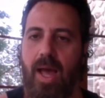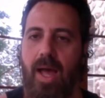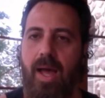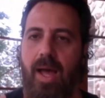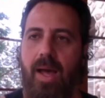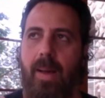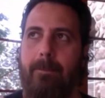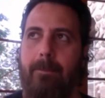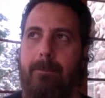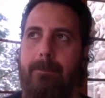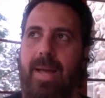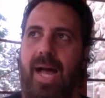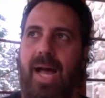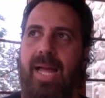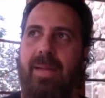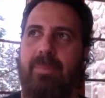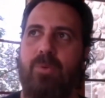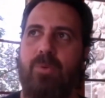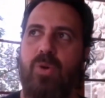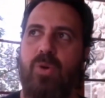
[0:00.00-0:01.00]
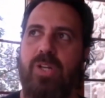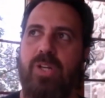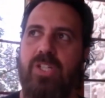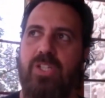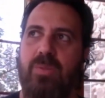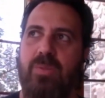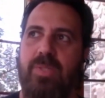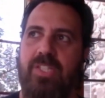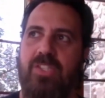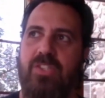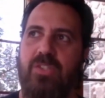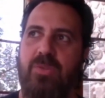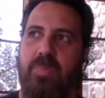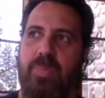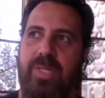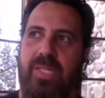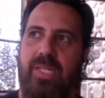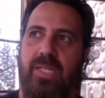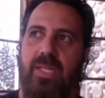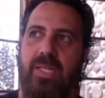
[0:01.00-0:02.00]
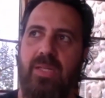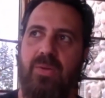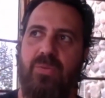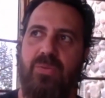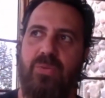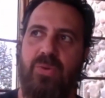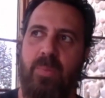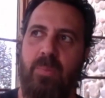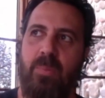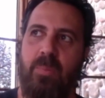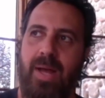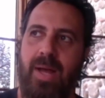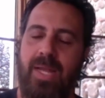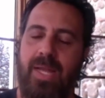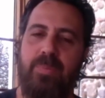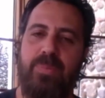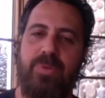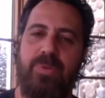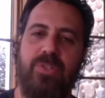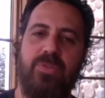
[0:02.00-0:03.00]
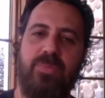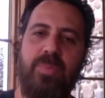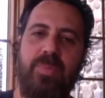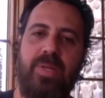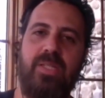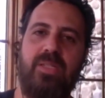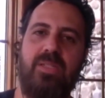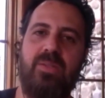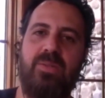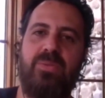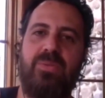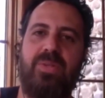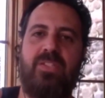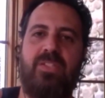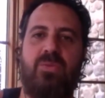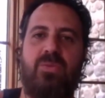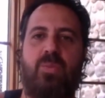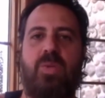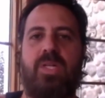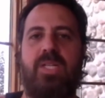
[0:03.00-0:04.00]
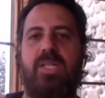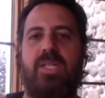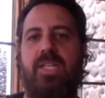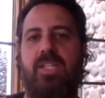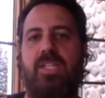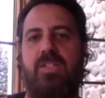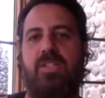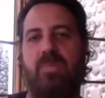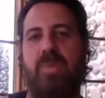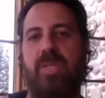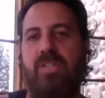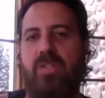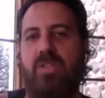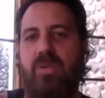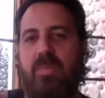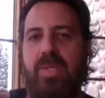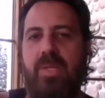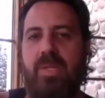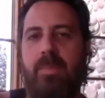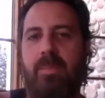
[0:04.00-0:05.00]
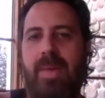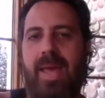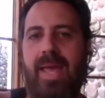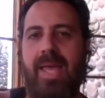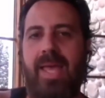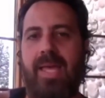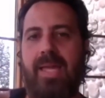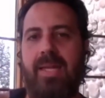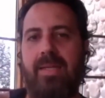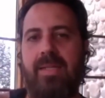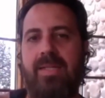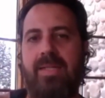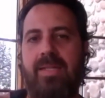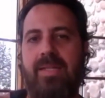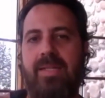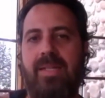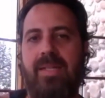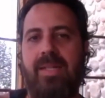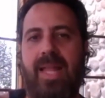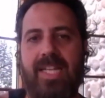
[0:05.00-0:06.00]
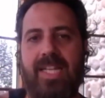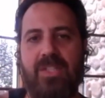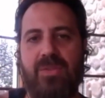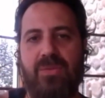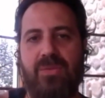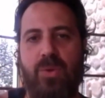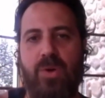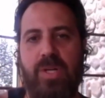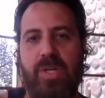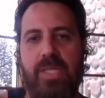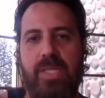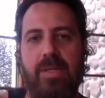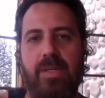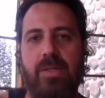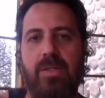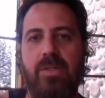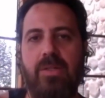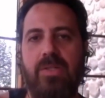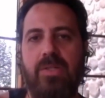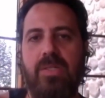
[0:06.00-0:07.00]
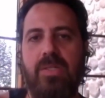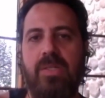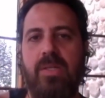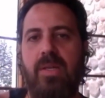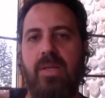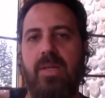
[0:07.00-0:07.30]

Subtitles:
I'm going to be speaking from my perspective as what it has been to be a man in the last 40 years.